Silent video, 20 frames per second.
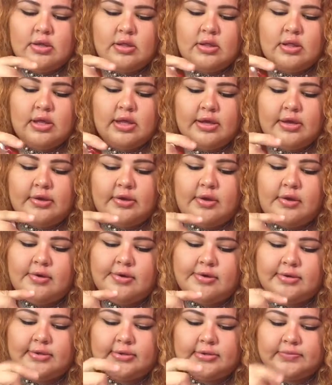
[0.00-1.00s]
like
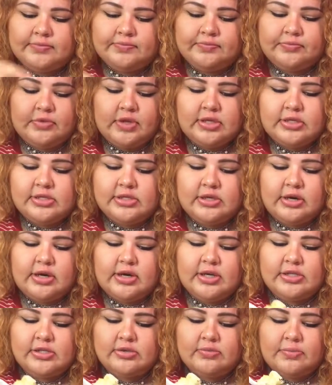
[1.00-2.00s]
it
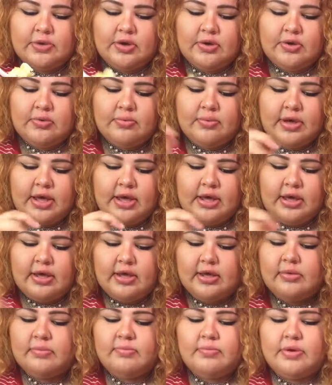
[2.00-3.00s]
started to melt away,
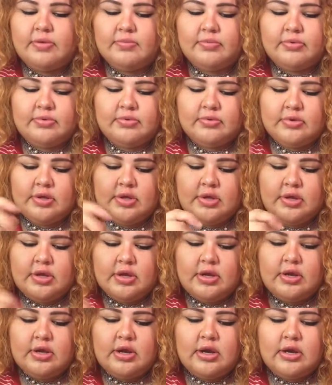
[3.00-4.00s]
and
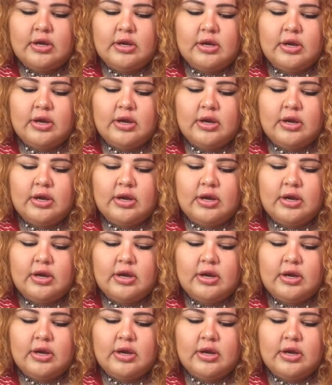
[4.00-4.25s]
not a